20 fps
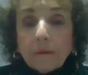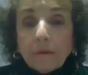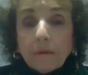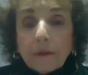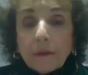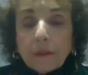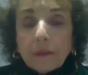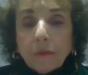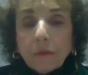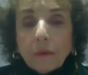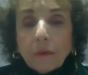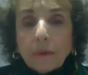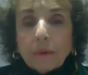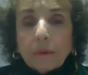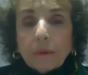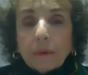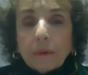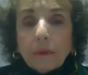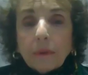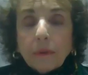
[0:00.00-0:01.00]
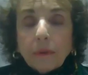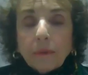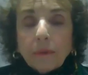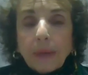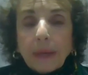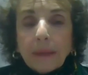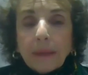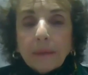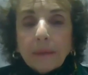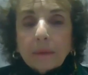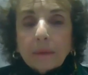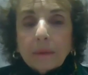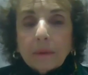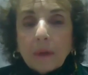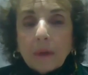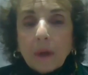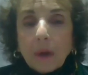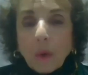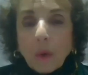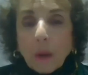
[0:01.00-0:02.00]
first of all, your rent
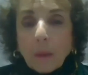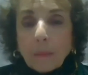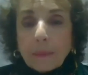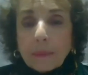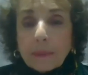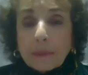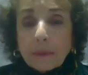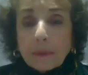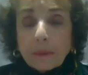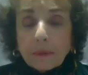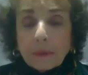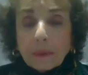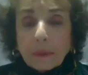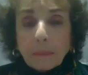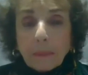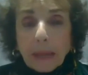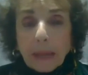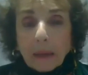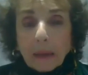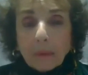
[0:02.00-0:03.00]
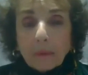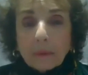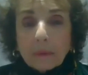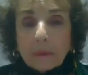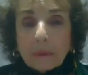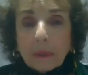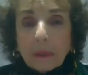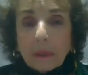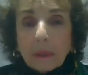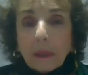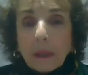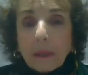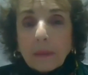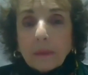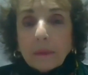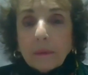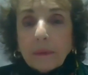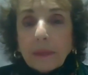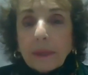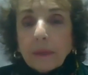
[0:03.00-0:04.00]
can go up a certain amount.
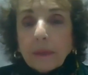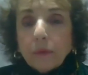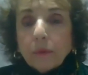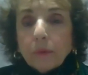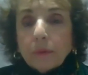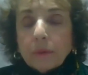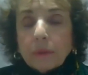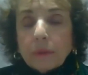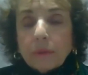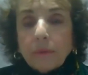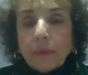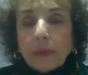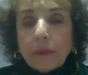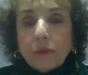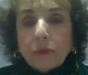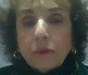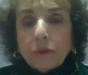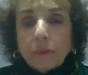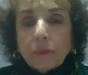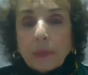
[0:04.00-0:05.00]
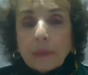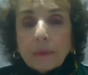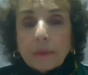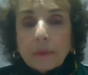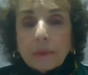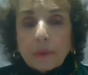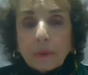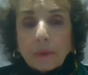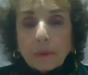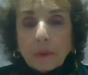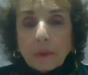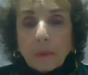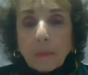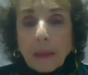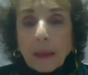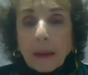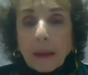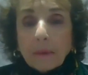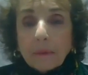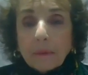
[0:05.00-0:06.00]
The landlord can raise your rent a certain
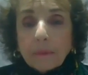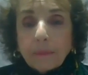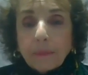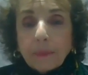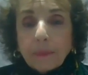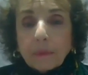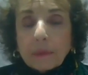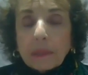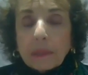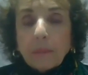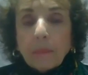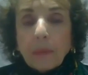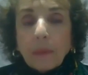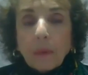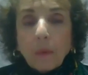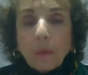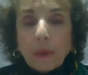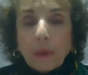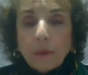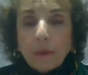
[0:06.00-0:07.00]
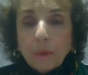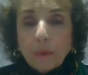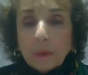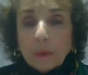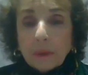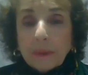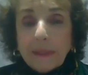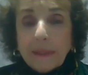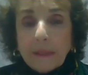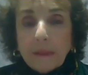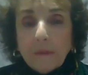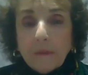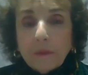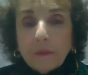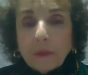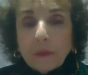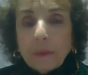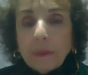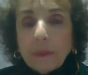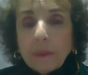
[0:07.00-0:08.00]
amount because he may want you to leave
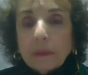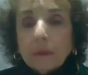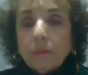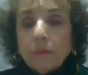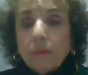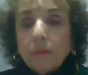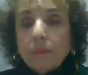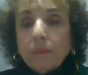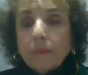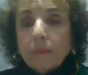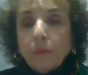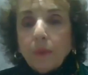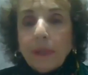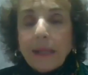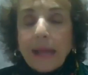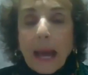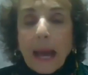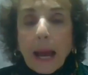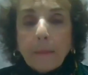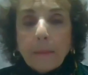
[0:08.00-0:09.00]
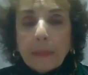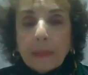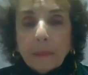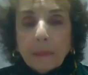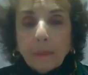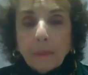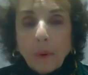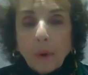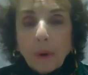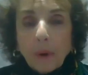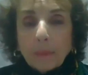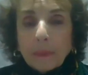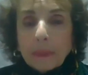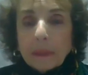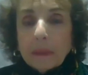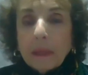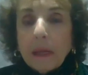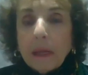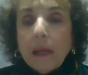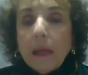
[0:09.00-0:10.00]
so he can rehab the
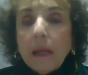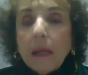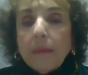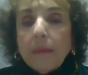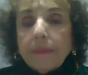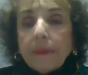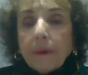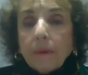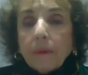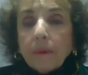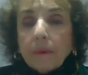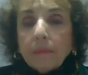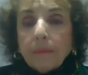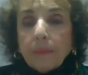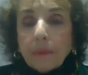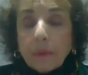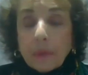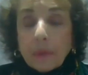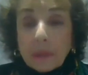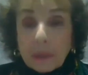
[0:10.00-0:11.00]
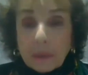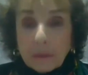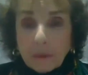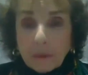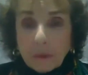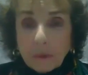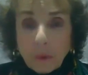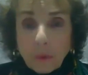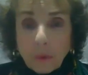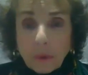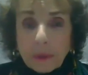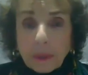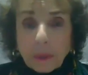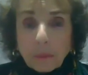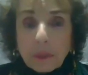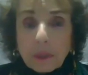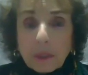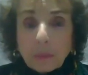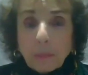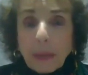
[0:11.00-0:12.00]
apartment there because of a law
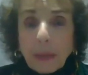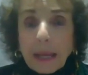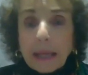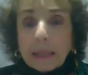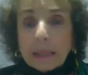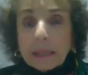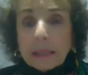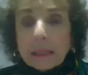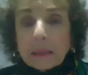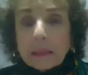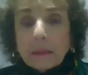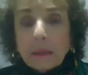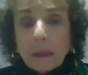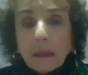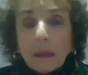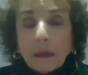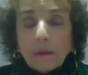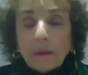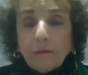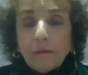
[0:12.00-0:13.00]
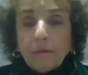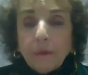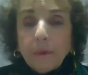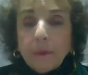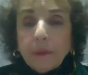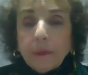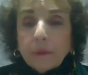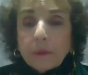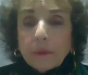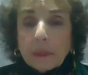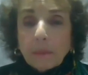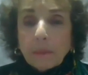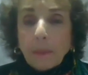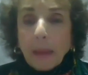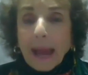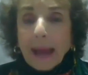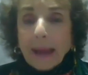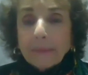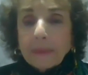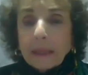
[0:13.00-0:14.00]
that was passed a few years
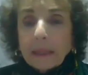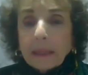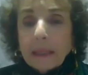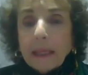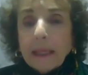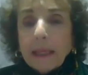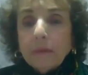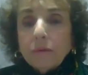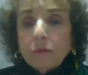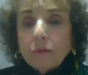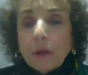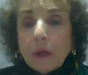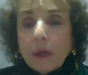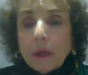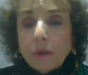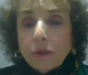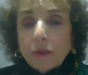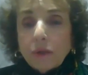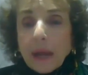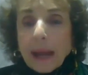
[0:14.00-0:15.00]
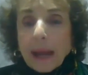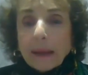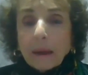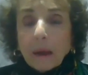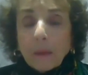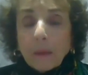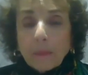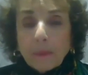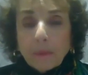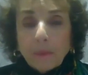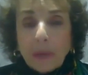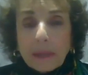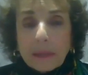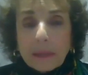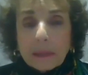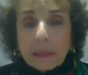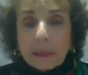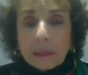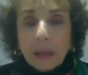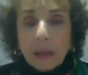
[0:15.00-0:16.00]
back, they can't jack up the
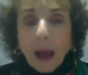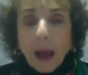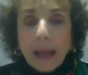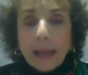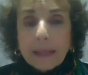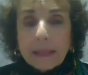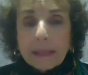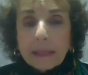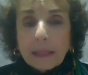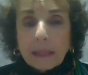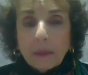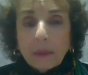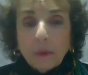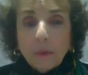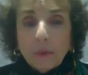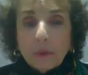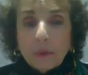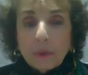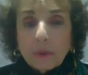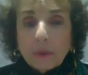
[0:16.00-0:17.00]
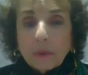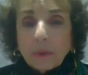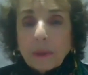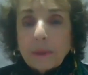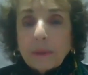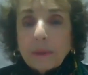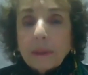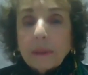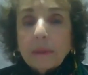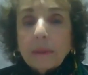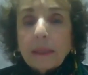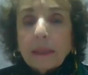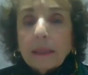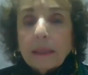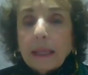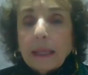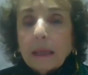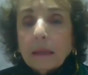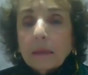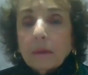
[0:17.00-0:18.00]
rents as high as they used to. I think they
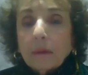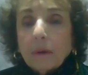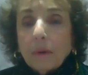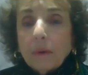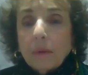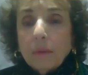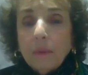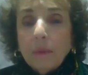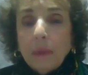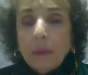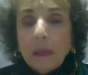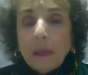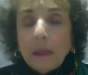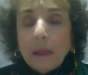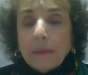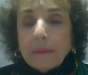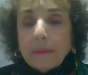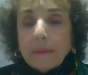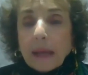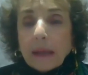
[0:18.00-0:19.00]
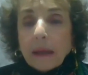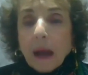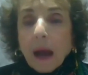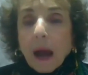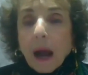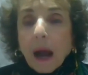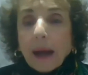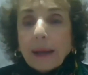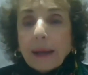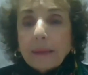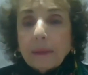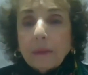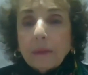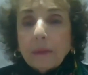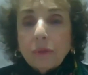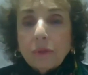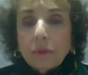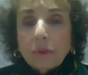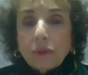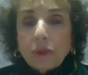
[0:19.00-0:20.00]
can't go that high. They
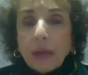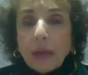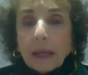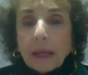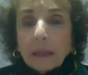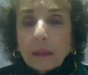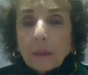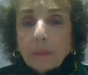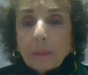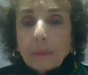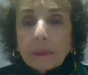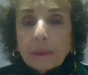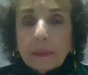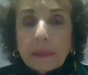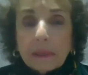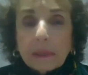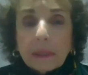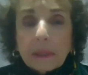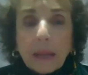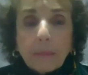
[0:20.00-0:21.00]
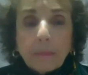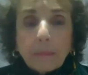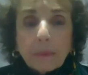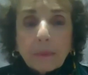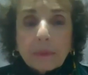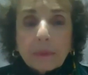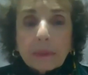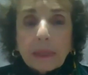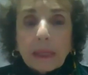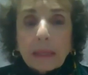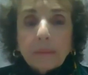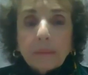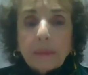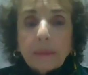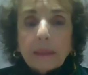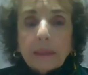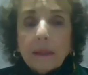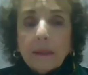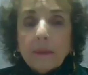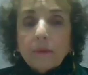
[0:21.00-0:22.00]
used to jack it up at least 10%.
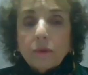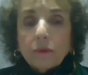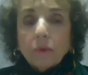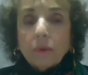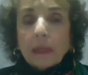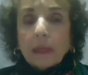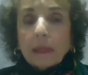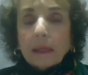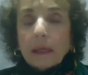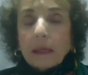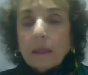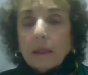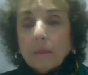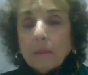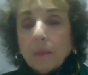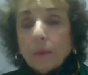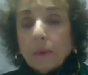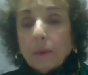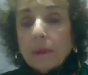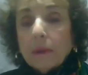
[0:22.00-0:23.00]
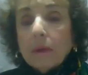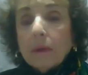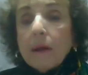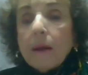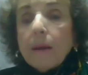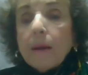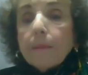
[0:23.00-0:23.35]
They can't do that anymore.